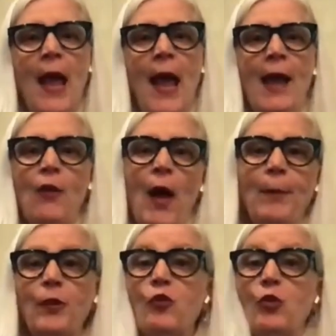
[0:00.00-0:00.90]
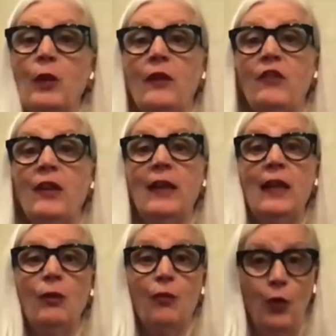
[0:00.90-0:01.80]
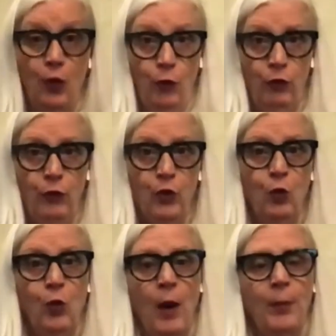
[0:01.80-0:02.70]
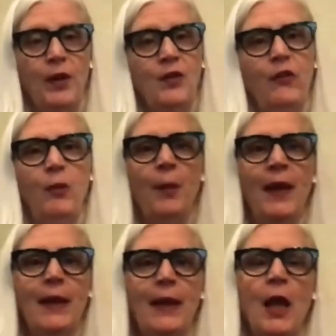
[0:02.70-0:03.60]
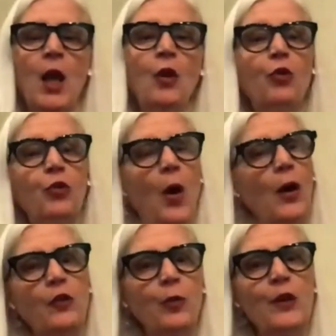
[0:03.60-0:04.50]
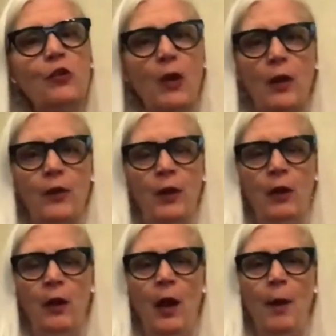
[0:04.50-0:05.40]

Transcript: and an opportunity for those of you who are participating to talk to each other